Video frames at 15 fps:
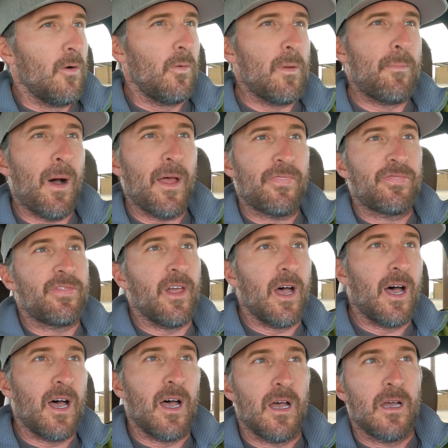We bought
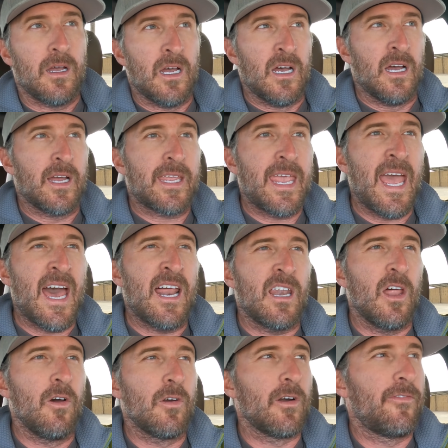a
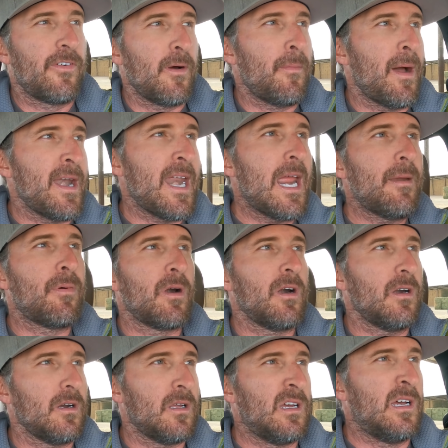cat loader from my
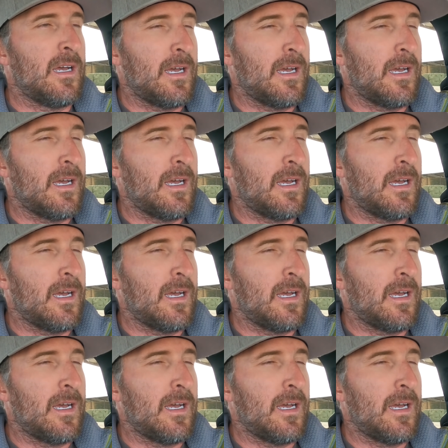neighbor.